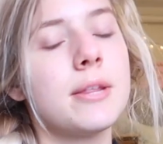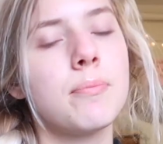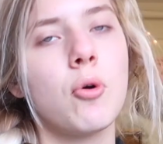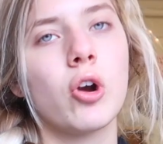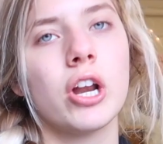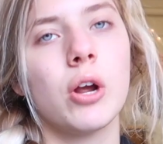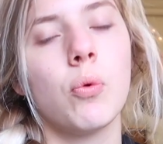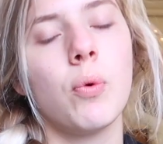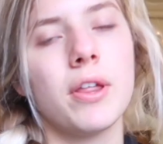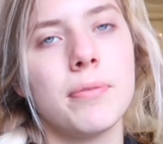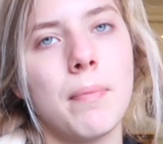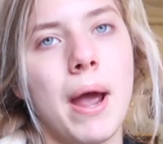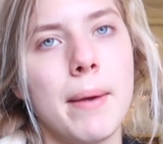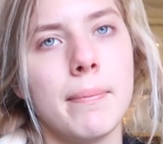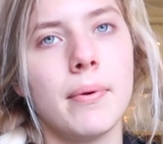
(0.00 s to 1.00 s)
in the morning
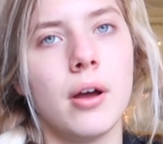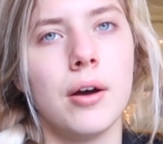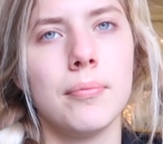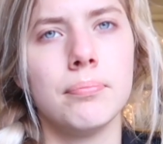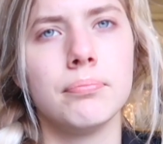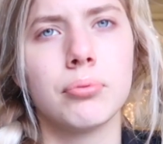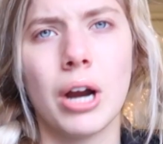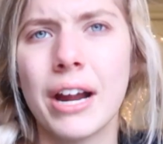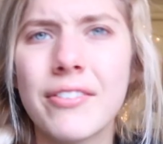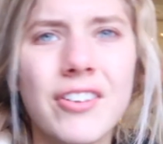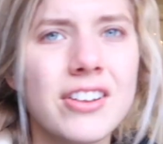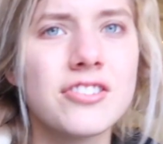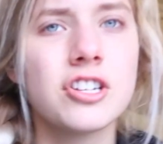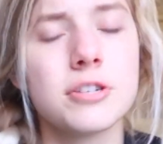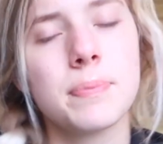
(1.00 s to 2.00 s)
with my um,
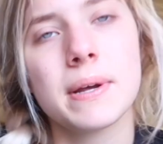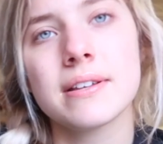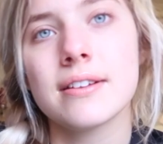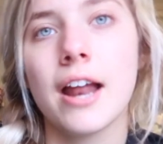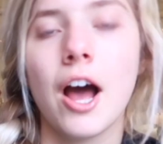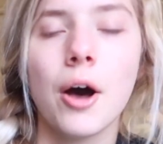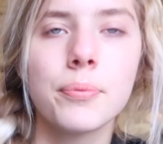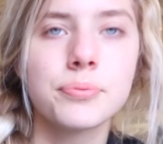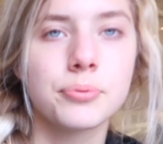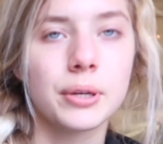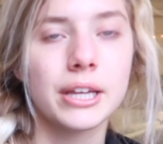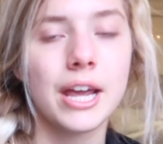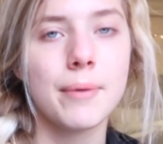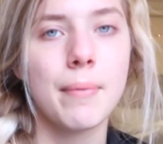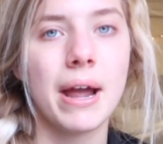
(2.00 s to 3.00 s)
breakfast, just because it helps
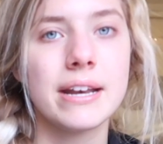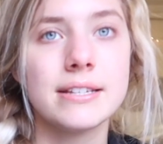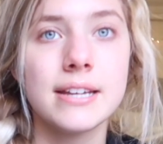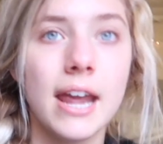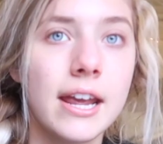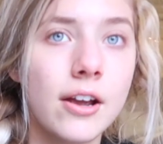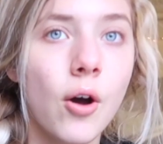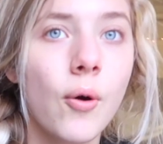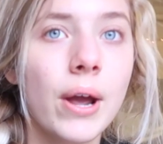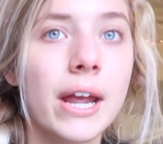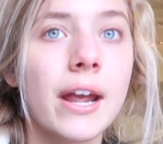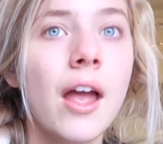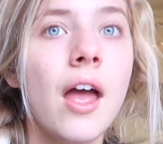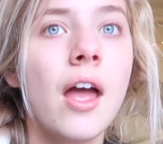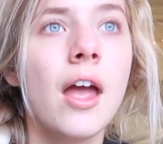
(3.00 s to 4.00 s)
really get my day
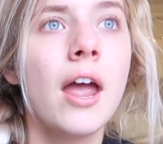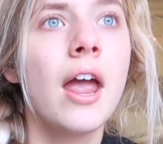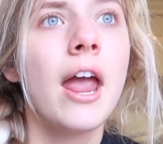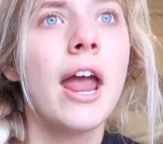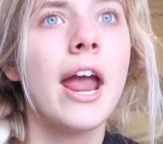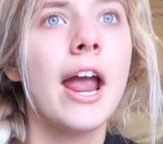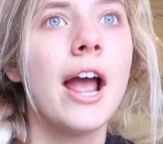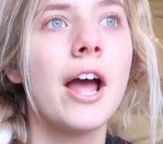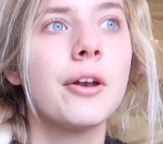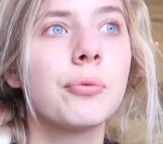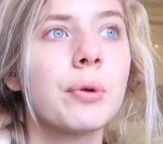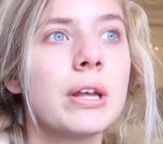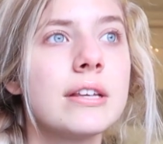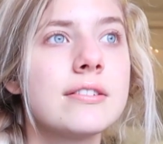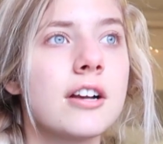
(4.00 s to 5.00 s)
going
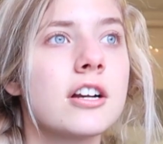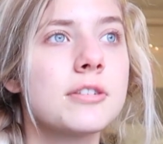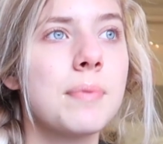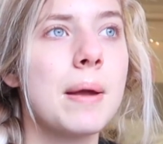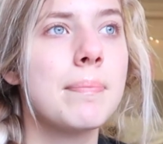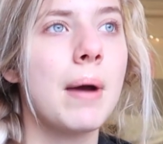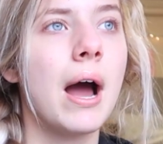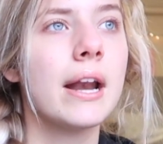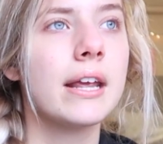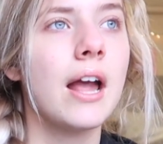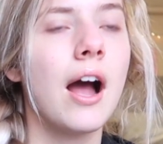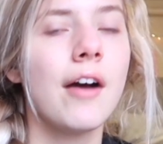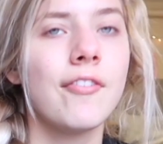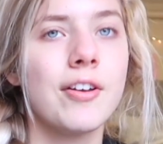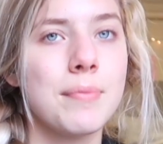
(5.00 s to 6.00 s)
and really starts my body
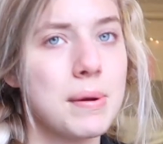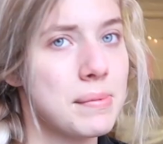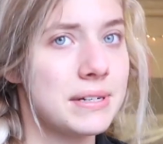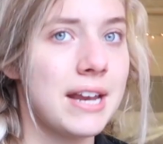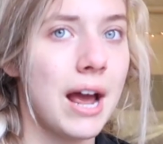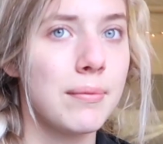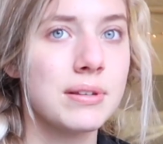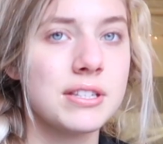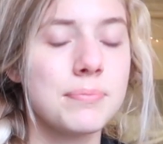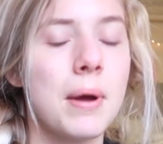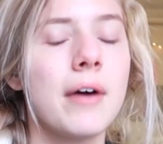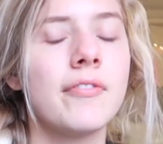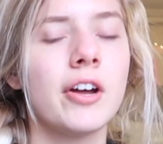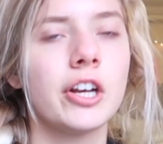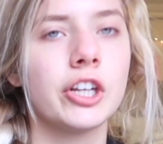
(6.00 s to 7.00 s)
off and my metabolism
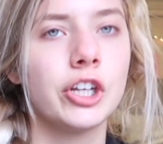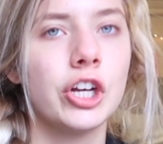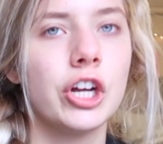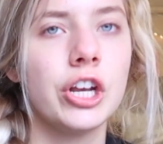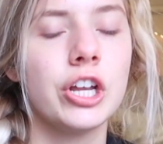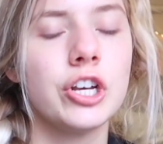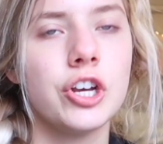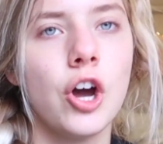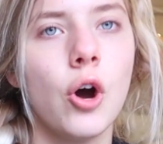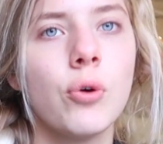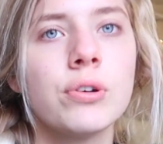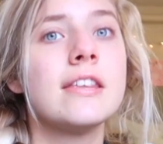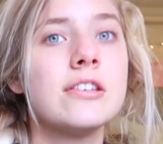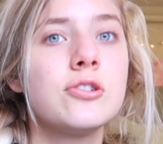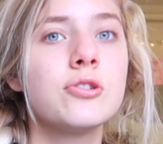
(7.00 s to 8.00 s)
off on a good
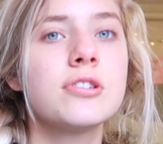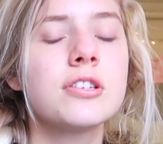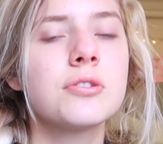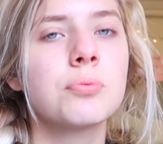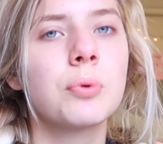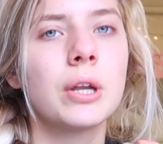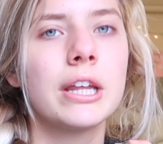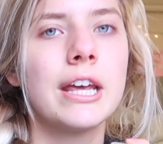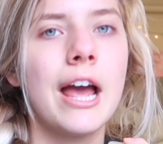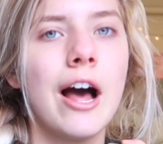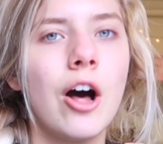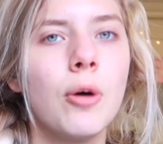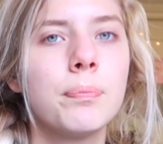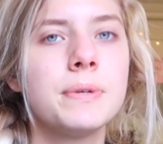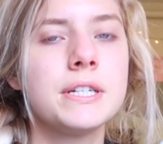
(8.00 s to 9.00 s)
note. These juices really
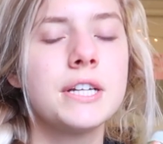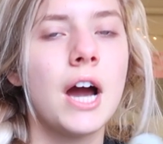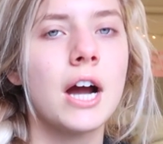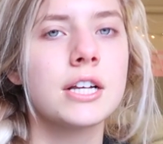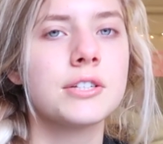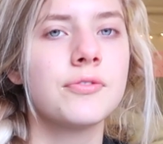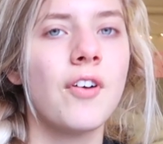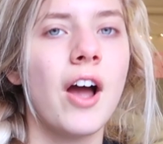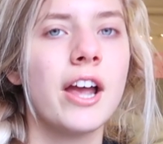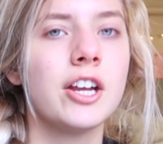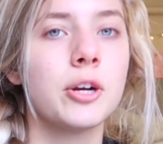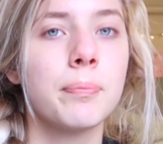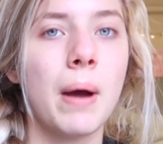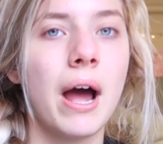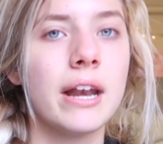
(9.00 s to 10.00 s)
help detoxify
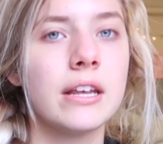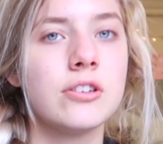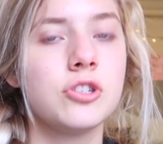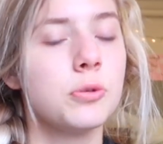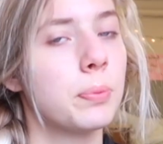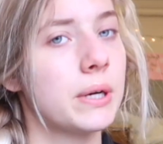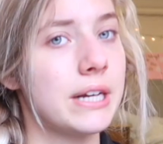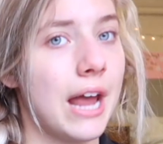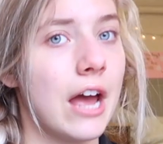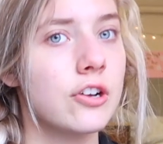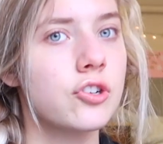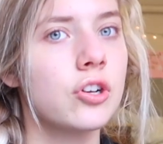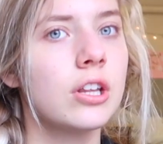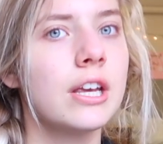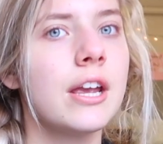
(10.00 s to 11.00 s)
your body
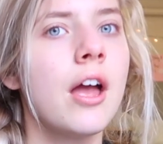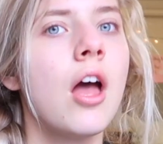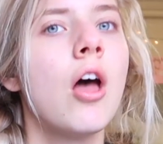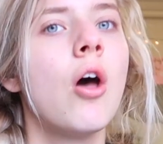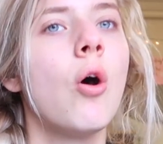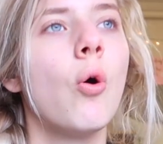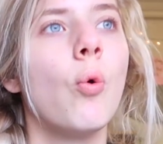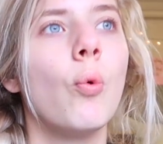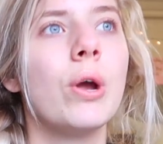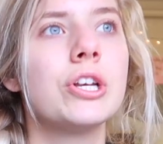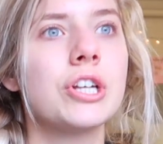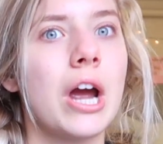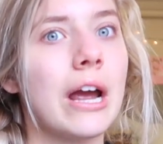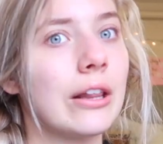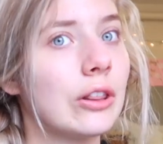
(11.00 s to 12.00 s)
supernaturally,
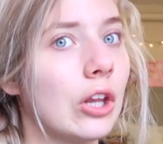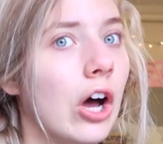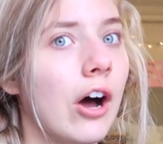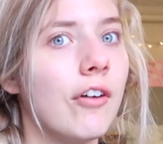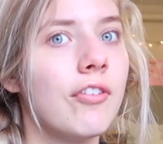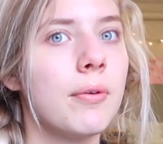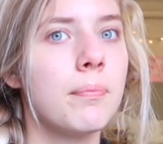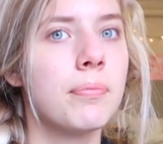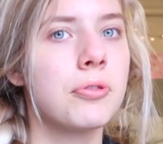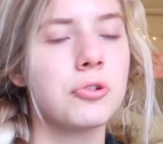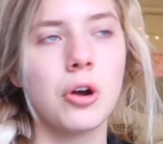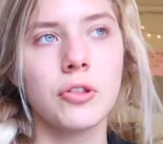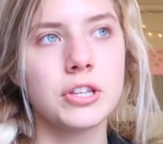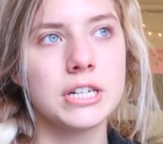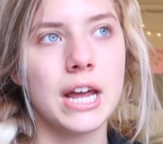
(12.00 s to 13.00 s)
which I love
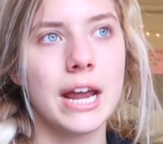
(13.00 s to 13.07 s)
throughout the